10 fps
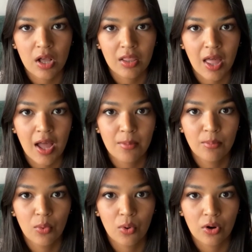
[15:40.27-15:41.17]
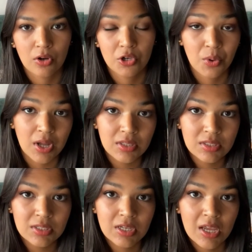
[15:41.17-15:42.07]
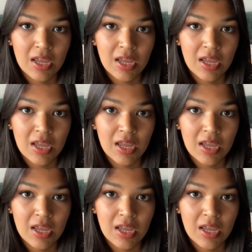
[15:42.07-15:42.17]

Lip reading: a lot more nuanced.